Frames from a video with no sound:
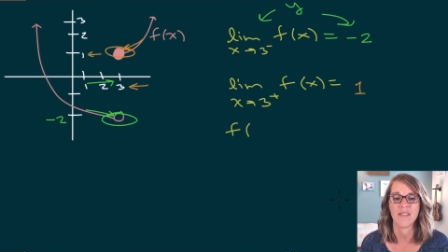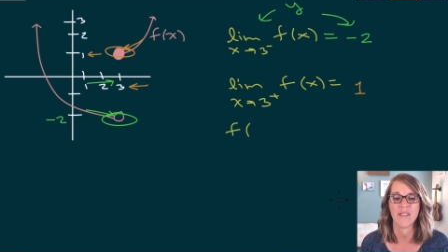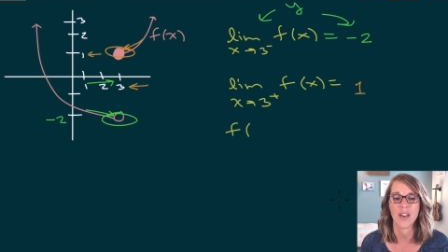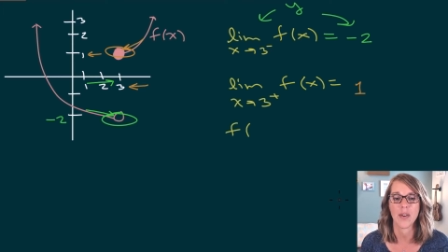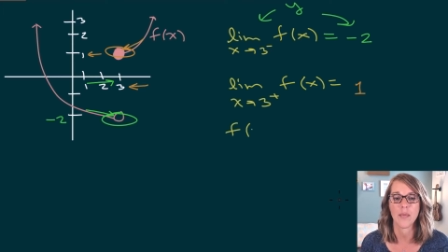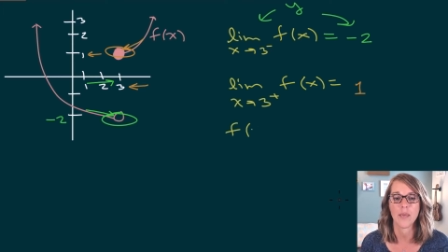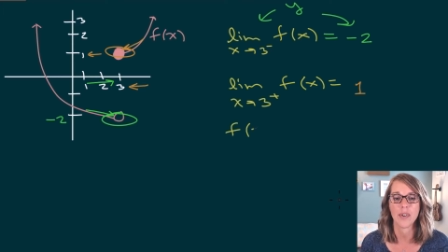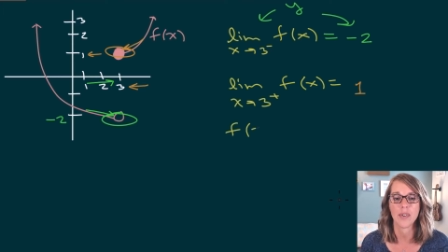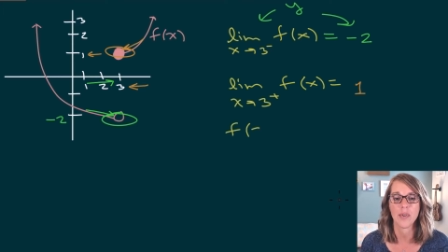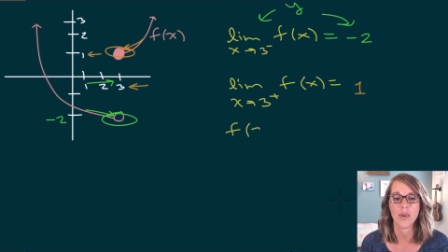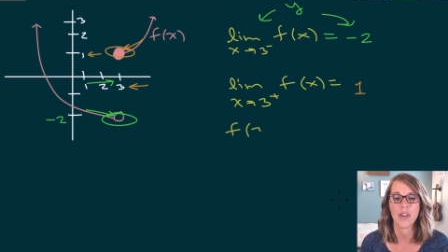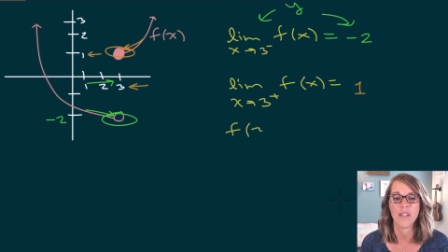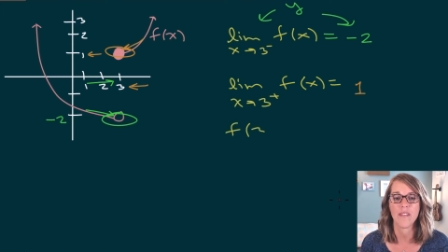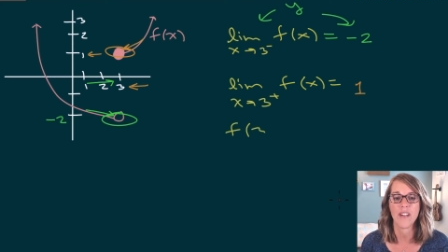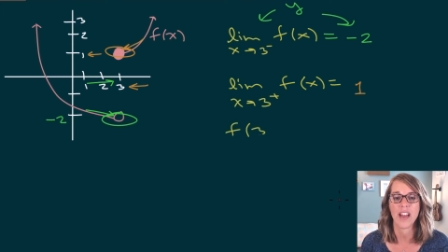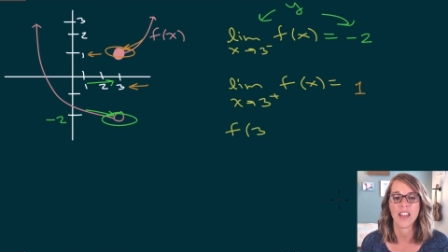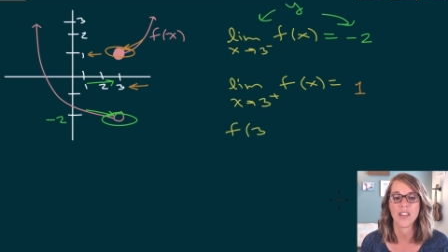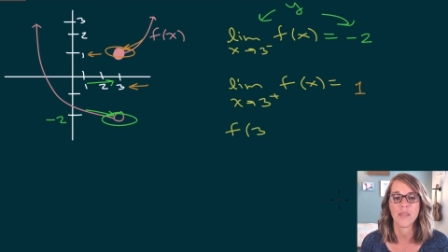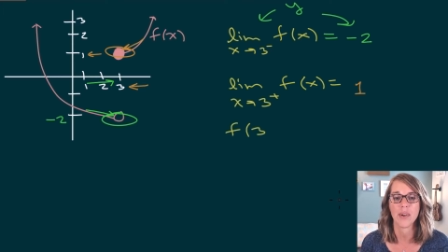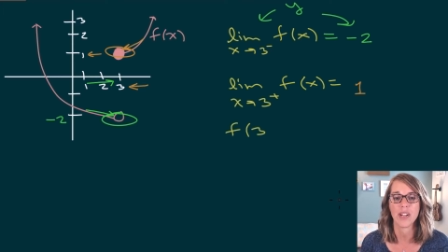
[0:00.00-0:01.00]
if I were to
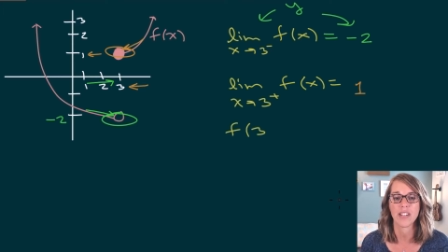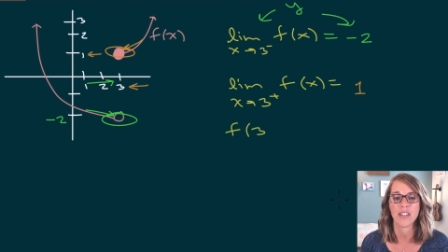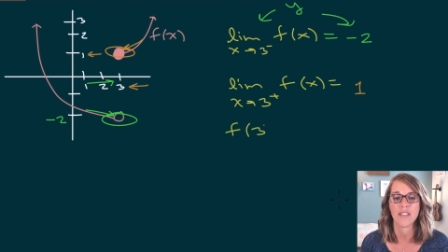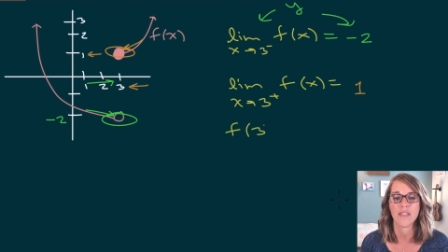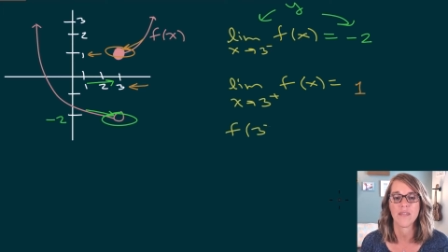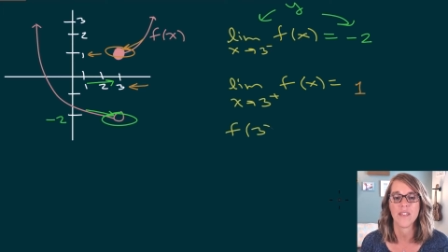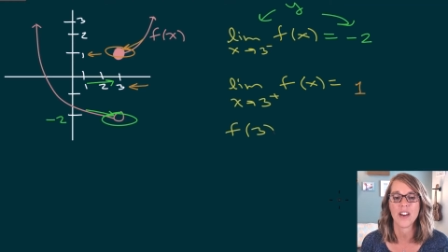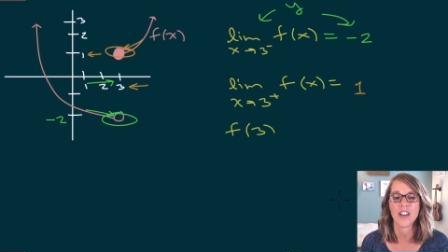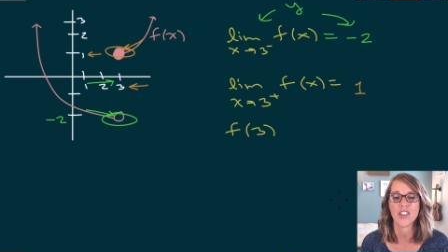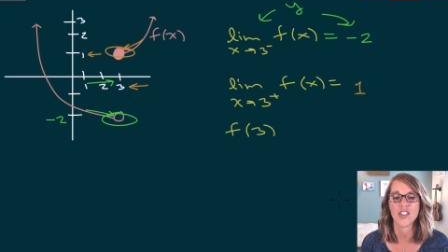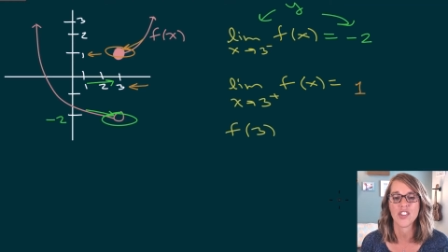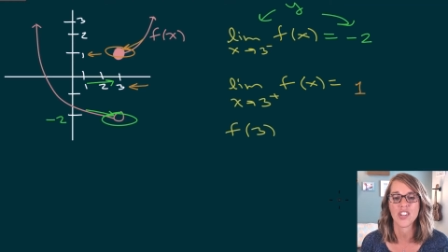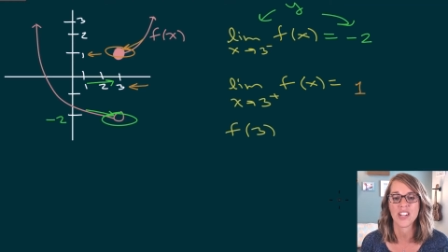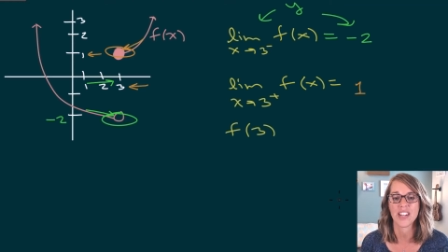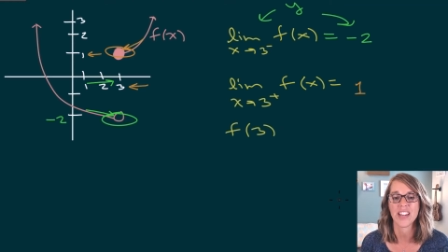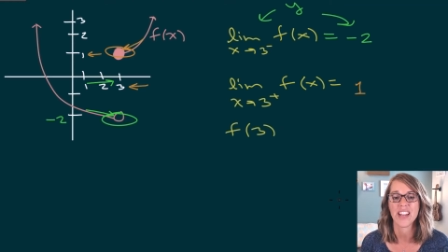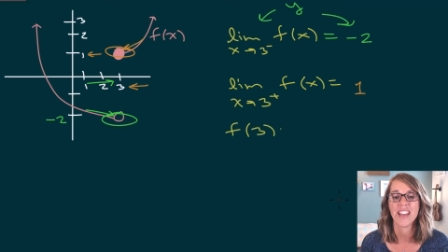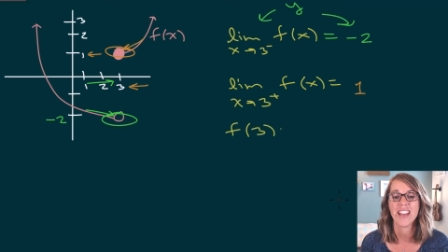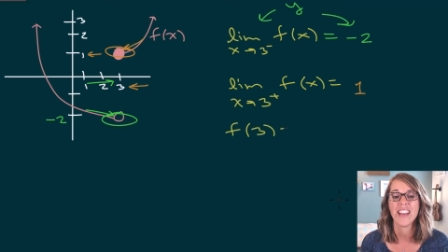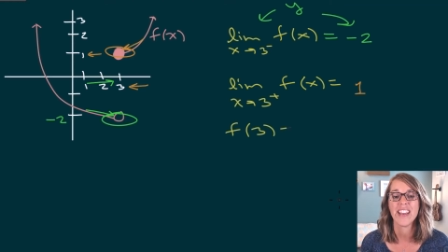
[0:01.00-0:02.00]
evaluate the
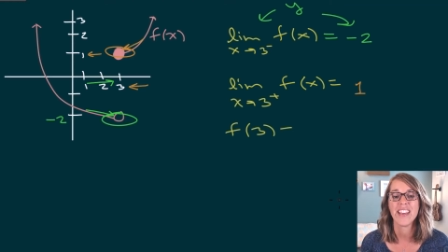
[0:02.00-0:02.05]
function,